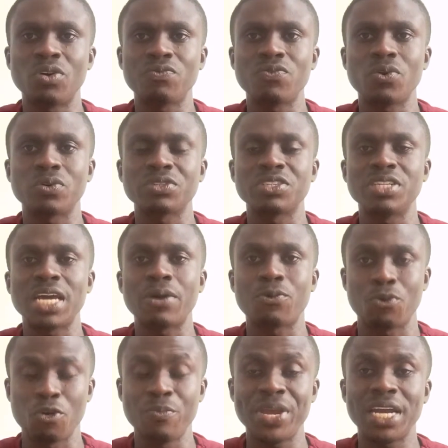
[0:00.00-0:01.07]
of course, the
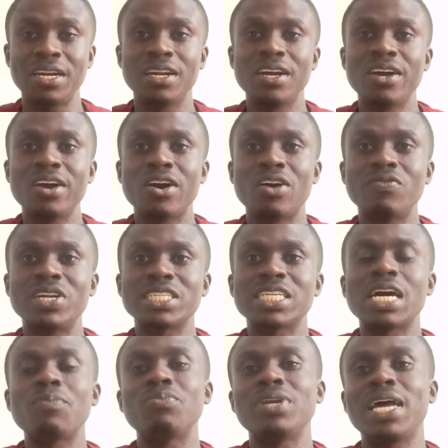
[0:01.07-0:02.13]
acromion of the
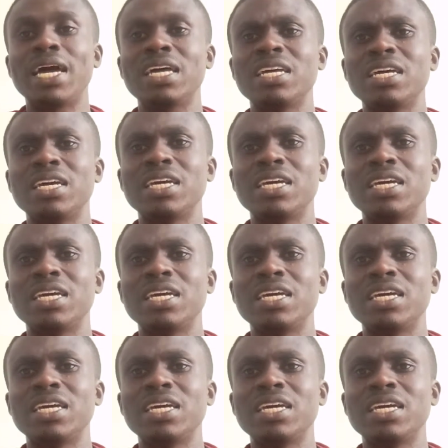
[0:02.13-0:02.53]
scapula